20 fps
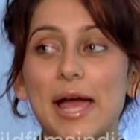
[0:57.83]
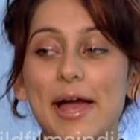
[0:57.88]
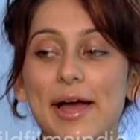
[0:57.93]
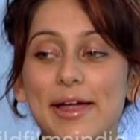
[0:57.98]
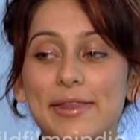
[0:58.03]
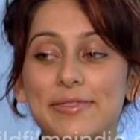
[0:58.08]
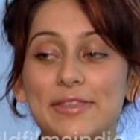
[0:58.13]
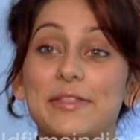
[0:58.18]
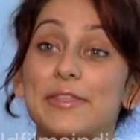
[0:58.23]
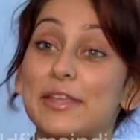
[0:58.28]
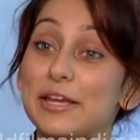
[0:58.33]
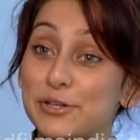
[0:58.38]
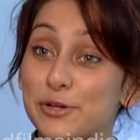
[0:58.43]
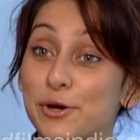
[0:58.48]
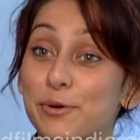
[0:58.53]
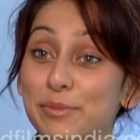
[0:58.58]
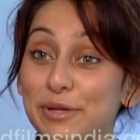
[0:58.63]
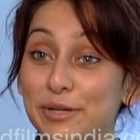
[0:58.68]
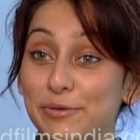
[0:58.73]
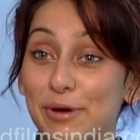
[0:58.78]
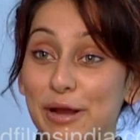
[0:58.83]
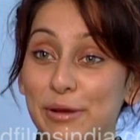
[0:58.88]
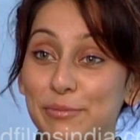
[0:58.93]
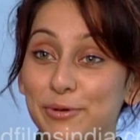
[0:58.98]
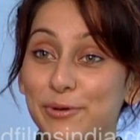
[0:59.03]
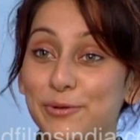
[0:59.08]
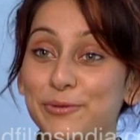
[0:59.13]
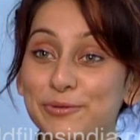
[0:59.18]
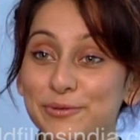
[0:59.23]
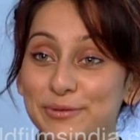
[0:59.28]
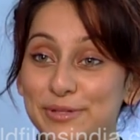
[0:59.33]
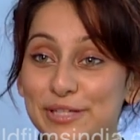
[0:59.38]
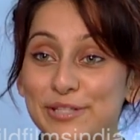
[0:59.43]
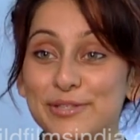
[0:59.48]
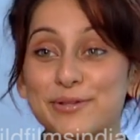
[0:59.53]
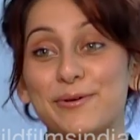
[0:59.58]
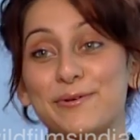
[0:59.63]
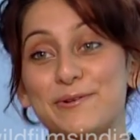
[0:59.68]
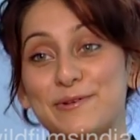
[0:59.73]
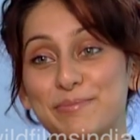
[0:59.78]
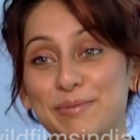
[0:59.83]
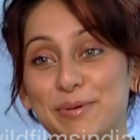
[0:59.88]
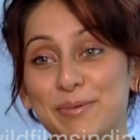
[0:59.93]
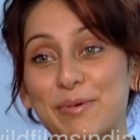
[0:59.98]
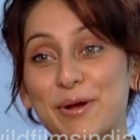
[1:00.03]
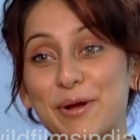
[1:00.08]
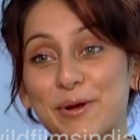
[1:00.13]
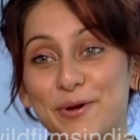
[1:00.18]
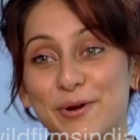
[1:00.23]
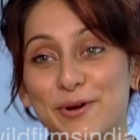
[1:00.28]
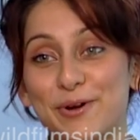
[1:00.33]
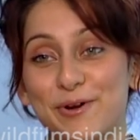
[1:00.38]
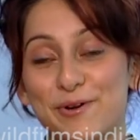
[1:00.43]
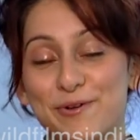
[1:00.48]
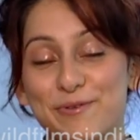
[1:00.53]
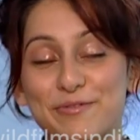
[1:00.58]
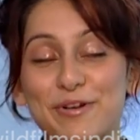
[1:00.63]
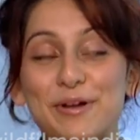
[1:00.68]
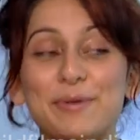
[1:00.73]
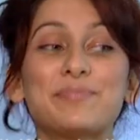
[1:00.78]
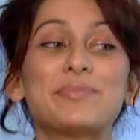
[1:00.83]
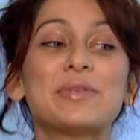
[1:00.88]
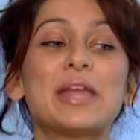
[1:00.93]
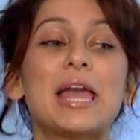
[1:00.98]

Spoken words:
And then they told me Ramo is going to be my choreographer,